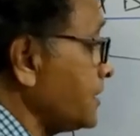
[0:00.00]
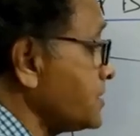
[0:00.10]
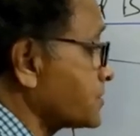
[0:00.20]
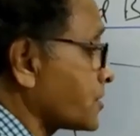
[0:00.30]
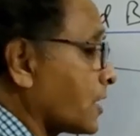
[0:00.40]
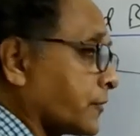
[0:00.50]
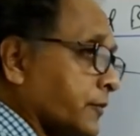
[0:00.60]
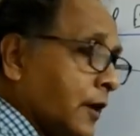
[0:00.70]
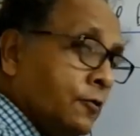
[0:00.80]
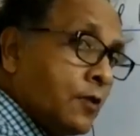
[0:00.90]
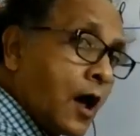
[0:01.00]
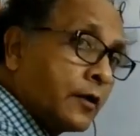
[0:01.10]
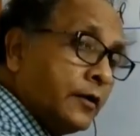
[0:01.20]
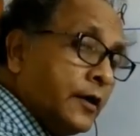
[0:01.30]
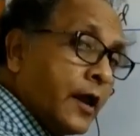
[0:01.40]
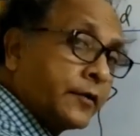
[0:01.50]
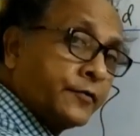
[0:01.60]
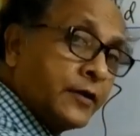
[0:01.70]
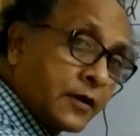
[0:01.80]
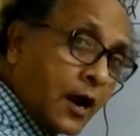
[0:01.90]
intracellular
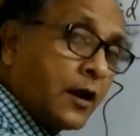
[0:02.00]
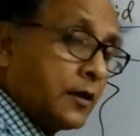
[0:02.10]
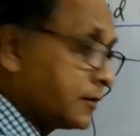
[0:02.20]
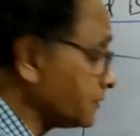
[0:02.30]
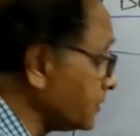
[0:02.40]
electrical